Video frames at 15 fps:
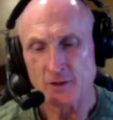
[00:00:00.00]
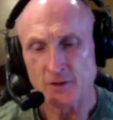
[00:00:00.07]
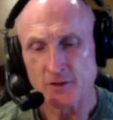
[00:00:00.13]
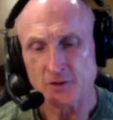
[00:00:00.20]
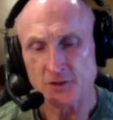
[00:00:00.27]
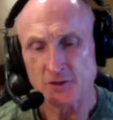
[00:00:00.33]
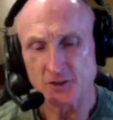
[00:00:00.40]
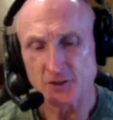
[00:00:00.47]

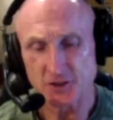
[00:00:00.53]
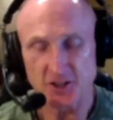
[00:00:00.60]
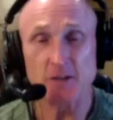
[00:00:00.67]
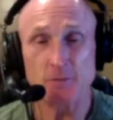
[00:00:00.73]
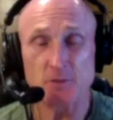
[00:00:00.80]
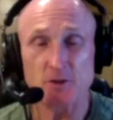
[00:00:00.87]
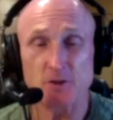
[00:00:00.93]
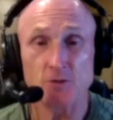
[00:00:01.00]
to keep
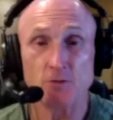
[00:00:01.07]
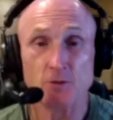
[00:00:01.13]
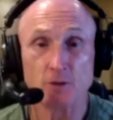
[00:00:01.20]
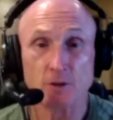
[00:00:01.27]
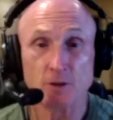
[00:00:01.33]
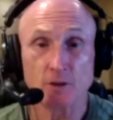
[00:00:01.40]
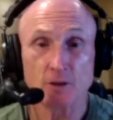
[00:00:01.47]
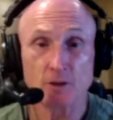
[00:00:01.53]
you
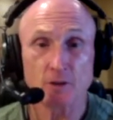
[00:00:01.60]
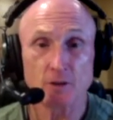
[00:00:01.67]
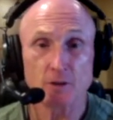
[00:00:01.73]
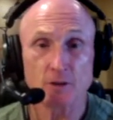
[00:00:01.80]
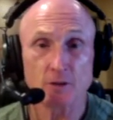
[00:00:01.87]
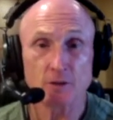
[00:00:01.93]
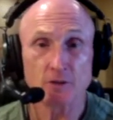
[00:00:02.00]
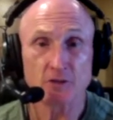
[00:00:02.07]

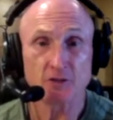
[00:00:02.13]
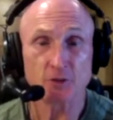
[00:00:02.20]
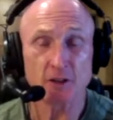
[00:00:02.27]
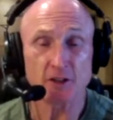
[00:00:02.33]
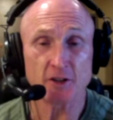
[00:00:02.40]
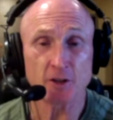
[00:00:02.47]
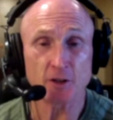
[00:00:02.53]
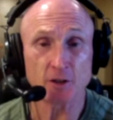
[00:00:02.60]
so that
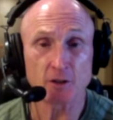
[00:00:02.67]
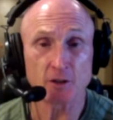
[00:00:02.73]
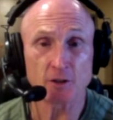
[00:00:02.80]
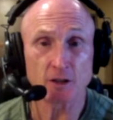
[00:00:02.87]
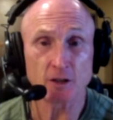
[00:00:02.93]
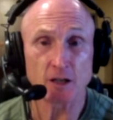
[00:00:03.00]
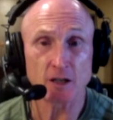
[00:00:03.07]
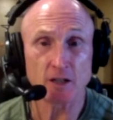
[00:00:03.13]
your
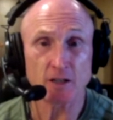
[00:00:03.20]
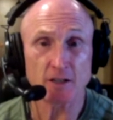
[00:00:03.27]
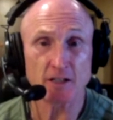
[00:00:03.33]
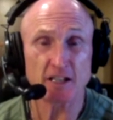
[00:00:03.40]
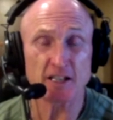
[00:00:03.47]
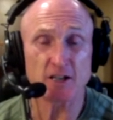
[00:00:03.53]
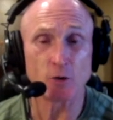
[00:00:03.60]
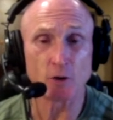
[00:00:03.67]
uh,
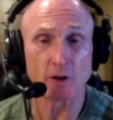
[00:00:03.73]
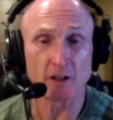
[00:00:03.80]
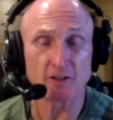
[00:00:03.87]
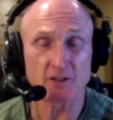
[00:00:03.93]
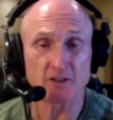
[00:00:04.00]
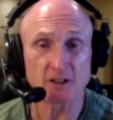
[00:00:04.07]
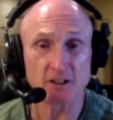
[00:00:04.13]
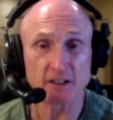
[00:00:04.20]
key
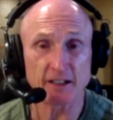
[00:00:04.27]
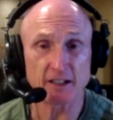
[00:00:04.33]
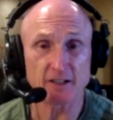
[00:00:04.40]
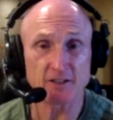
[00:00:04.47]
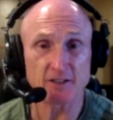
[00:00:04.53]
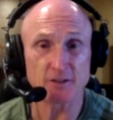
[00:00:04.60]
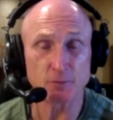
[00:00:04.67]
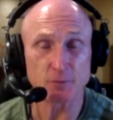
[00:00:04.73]
organs and
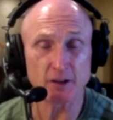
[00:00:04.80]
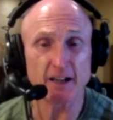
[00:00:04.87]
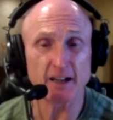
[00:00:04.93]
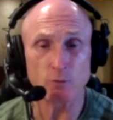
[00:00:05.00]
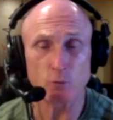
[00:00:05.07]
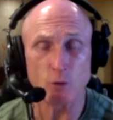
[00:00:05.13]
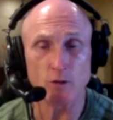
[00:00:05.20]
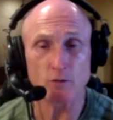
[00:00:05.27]
glands and
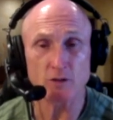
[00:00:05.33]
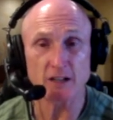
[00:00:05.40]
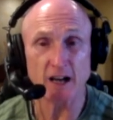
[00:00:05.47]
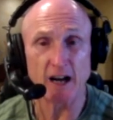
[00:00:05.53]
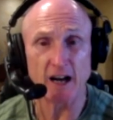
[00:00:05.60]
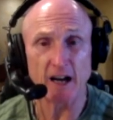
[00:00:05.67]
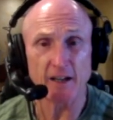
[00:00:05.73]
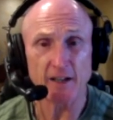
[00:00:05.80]
brain won't
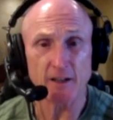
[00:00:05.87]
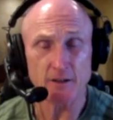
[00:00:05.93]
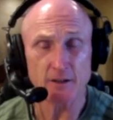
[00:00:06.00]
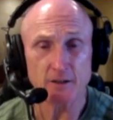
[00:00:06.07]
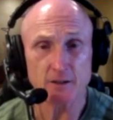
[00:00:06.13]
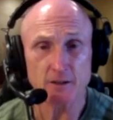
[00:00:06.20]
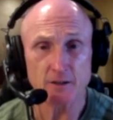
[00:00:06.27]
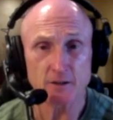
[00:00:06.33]
die.
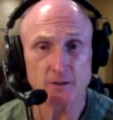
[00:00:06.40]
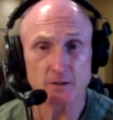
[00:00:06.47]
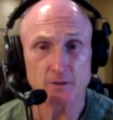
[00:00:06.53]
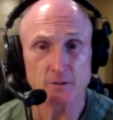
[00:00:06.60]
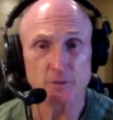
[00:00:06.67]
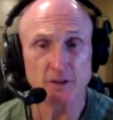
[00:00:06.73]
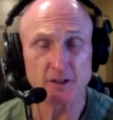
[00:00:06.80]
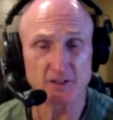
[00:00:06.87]

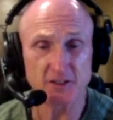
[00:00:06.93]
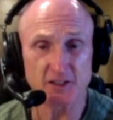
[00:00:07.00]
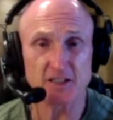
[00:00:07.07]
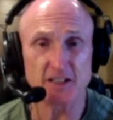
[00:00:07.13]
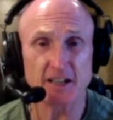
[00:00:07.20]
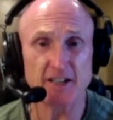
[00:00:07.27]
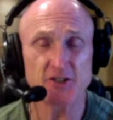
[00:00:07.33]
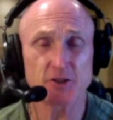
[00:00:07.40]
Because in
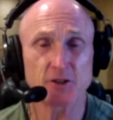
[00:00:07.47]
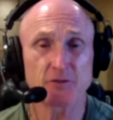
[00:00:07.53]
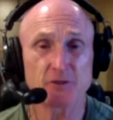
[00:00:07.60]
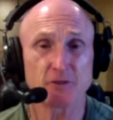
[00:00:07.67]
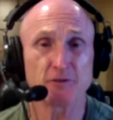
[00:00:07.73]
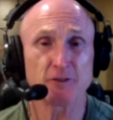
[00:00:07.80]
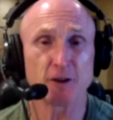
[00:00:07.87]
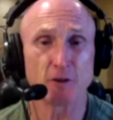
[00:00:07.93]
nature, if
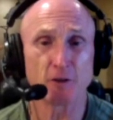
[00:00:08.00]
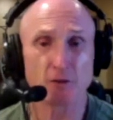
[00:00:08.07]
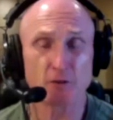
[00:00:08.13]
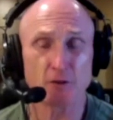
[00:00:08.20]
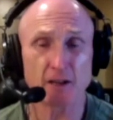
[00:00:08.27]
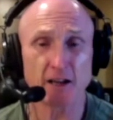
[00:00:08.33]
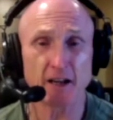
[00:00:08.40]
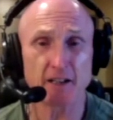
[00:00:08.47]
you fell through
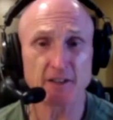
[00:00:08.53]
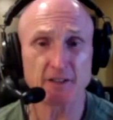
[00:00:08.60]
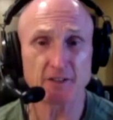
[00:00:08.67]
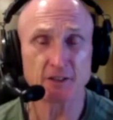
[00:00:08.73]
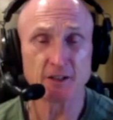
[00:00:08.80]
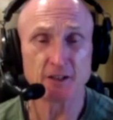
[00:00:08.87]
the ice,